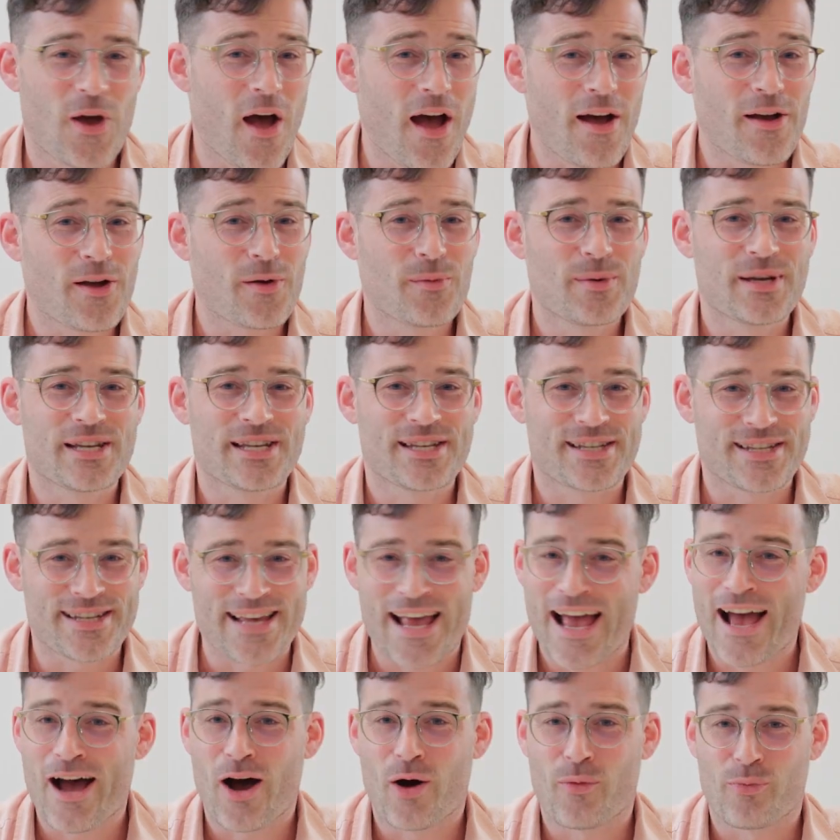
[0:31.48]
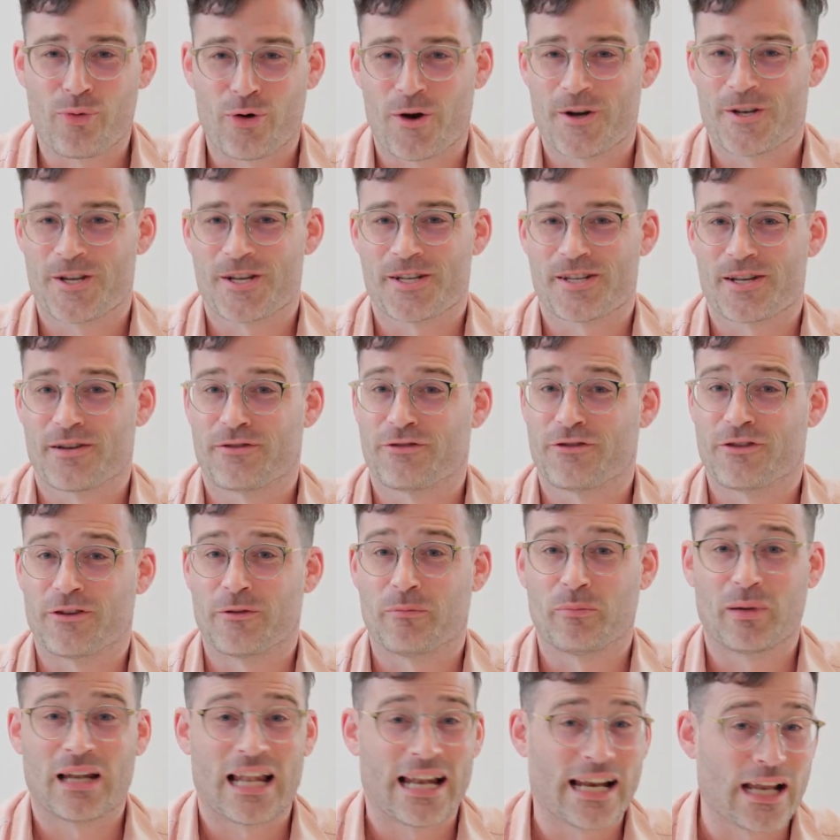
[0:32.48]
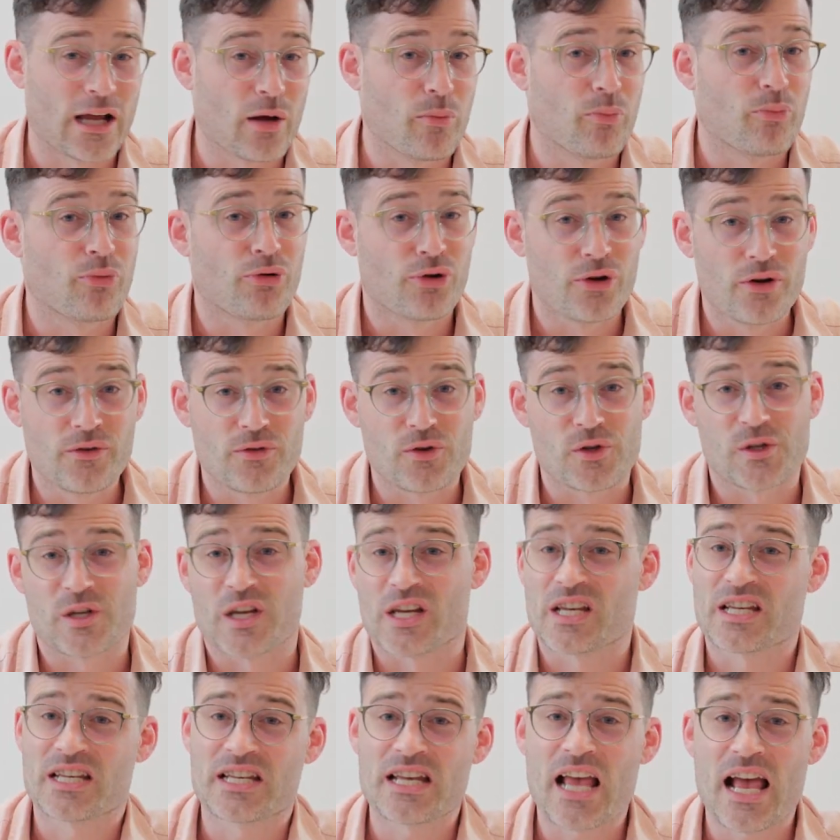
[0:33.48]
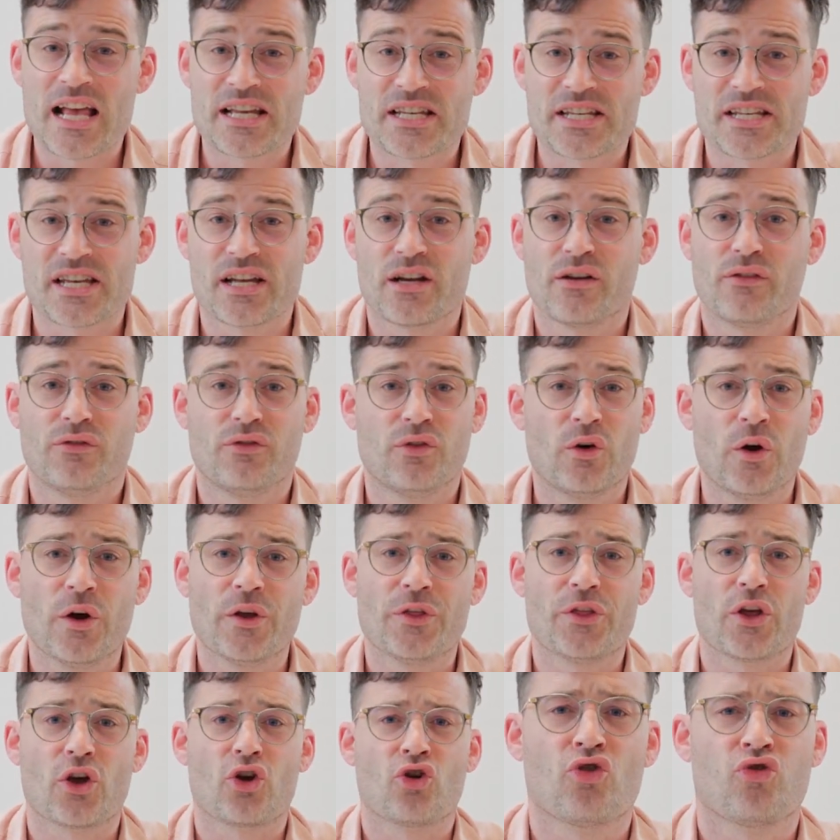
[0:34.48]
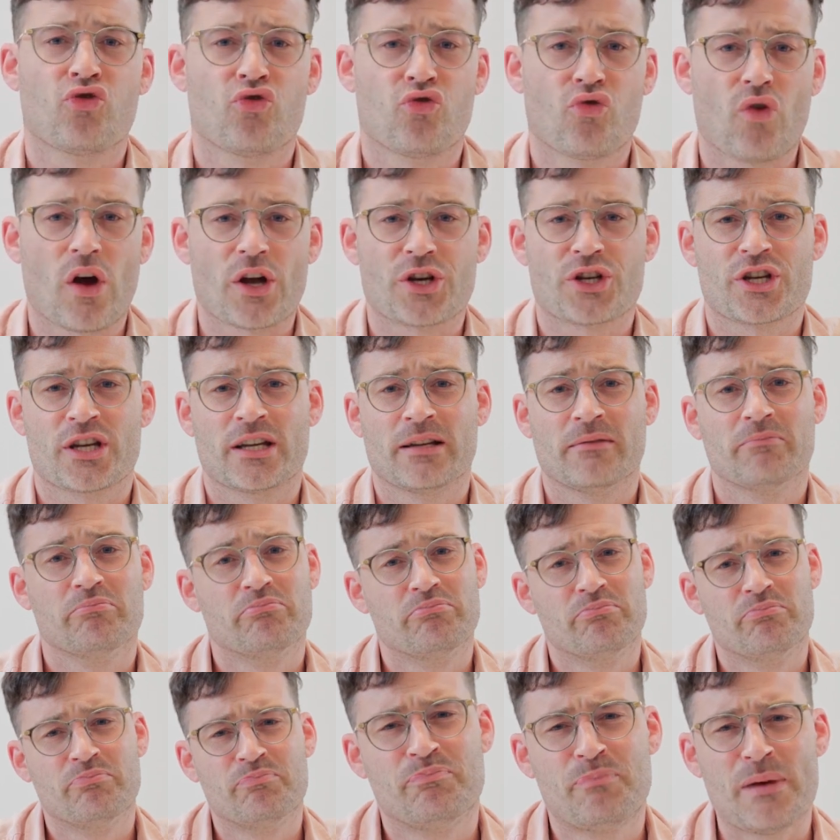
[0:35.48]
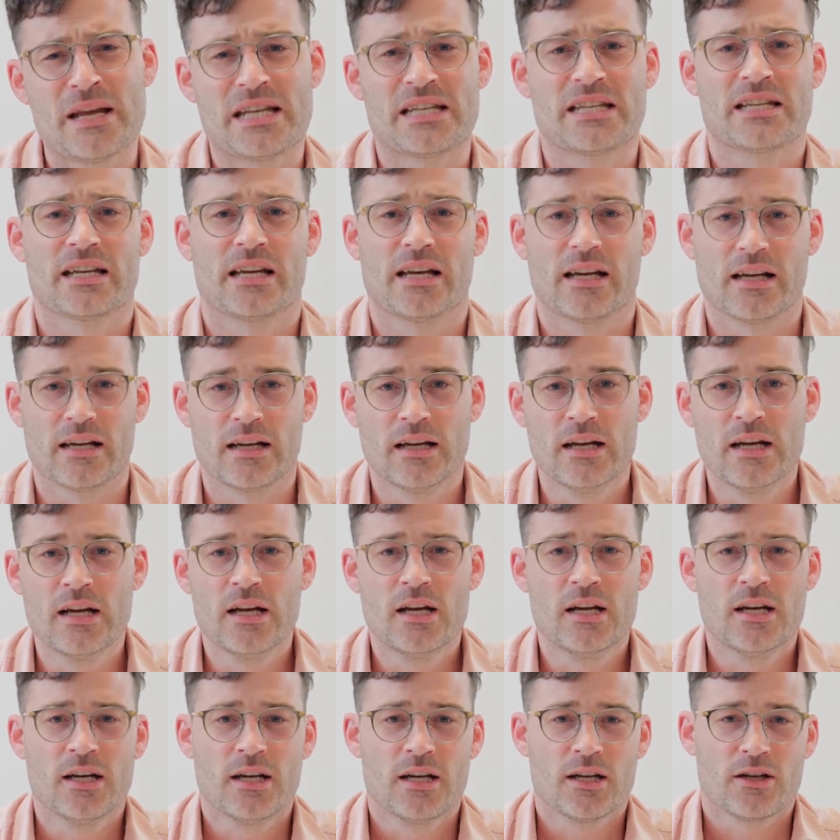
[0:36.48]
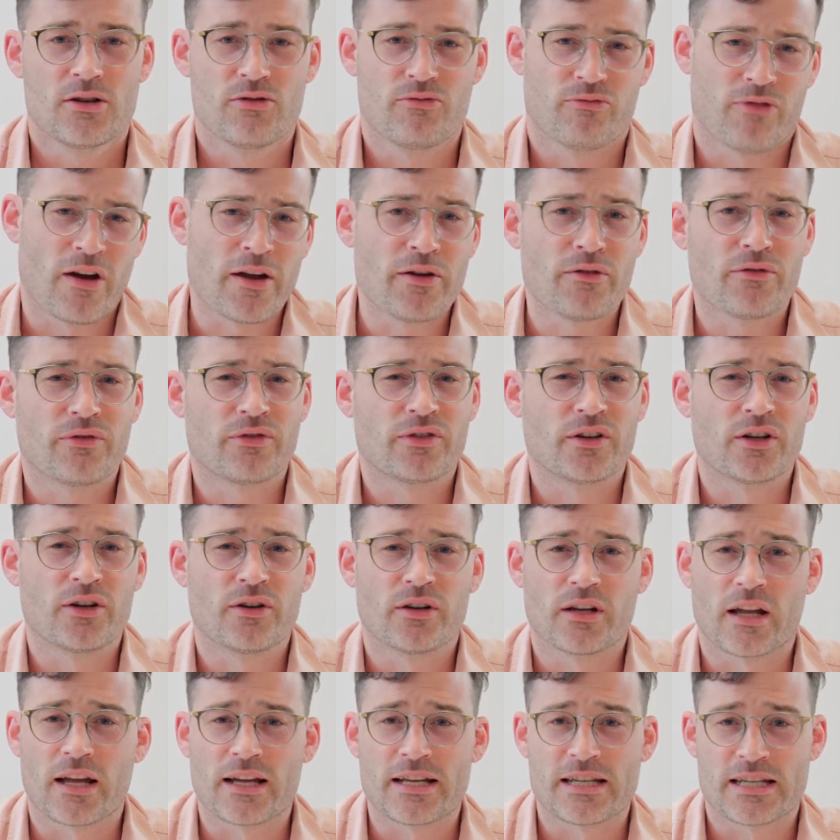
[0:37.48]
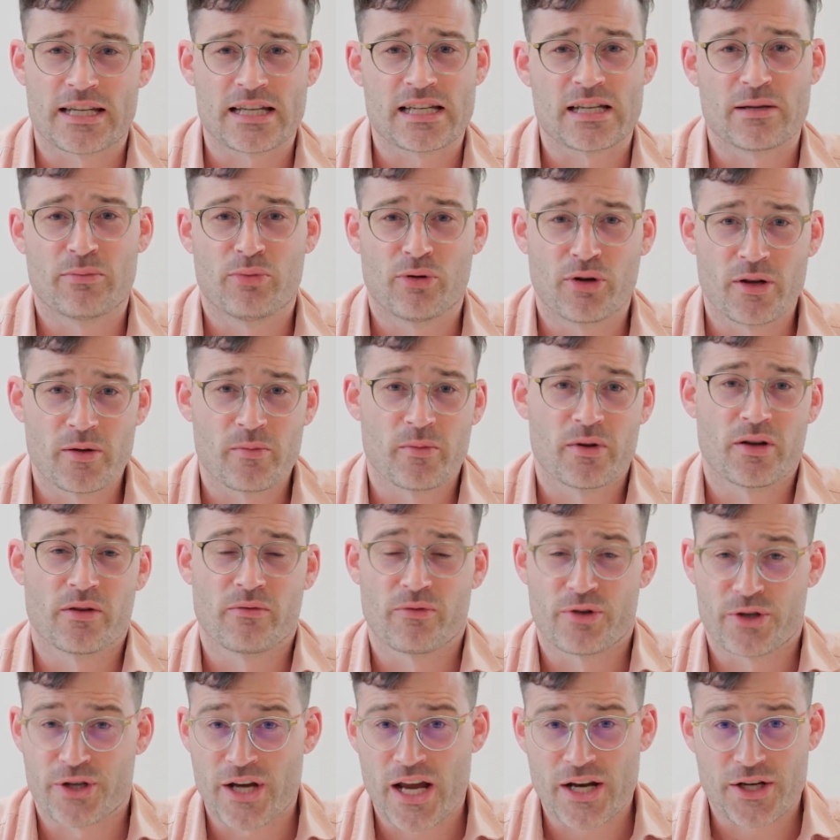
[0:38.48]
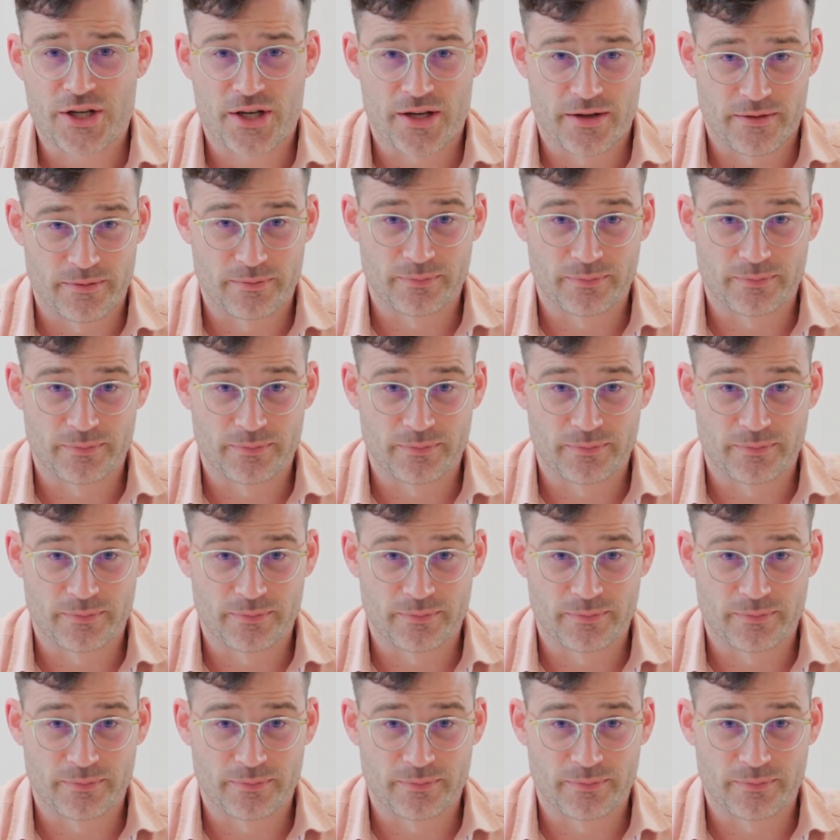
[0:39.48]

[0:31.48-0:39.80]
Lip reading: how can we set our projects up for planning approval success and avoid the crushing, bitter, grapefruit-like disappointment of rejection?